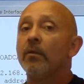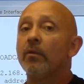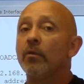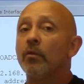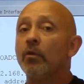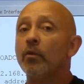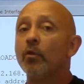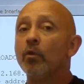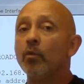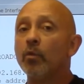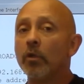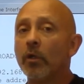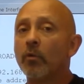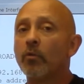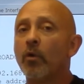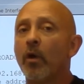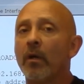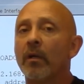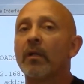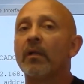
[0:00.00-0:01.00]
You will
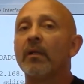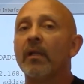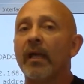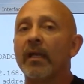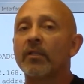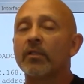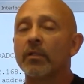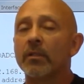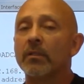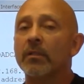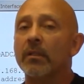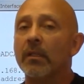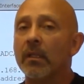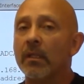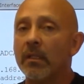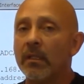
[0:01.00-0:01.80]
run an election in